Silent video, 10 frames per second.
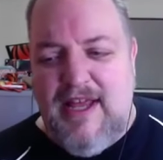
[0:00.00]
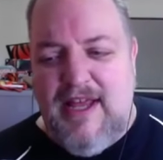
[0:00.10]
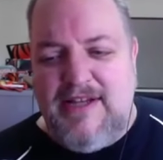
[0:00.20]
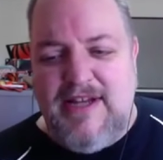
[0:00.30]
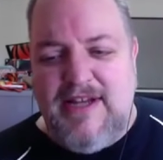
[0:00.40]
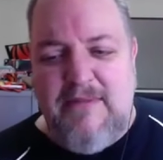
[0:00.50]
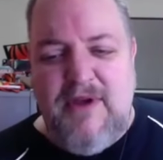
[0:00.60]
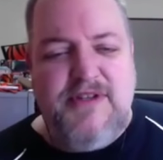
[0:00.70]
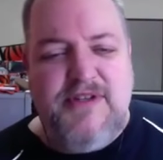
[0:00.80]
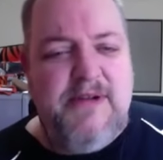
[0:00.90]
it's a
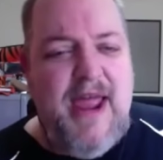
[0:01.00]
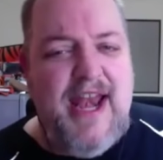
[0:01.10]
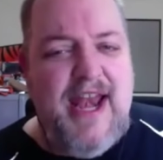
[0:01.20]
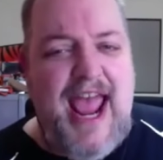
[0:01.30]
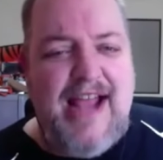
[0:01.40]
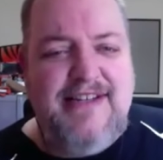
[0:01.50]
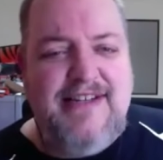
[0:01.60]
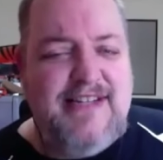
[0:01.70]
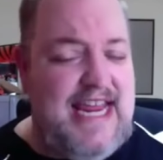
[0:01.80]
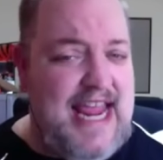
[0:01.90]
Music Man
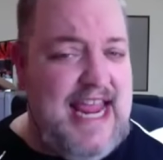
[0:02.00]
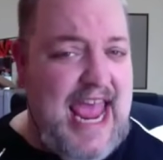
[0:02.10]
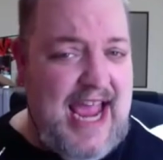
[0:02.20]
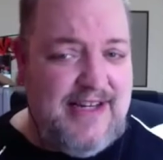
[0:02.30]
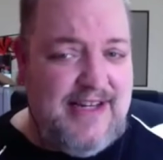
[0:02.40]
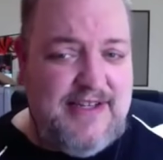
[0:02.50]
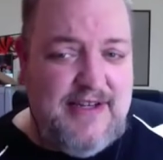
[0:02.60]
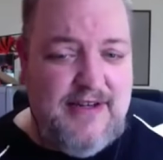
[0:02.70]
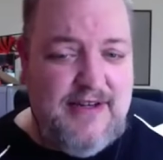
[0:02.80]
Axis EX,